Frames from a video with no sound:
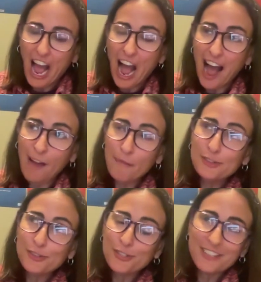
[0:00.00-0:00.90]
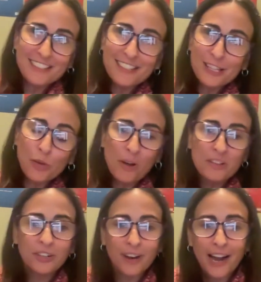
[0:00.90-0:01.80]
I'm interested to see the ones
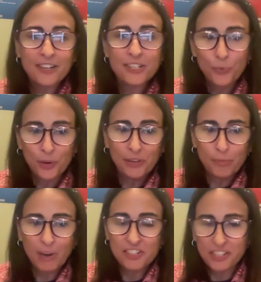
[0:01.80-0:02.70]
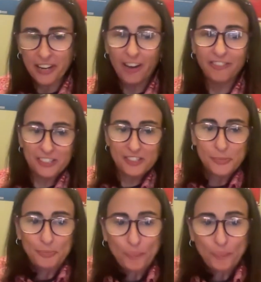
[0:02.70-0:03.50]
that are actually written by Gen Alphas.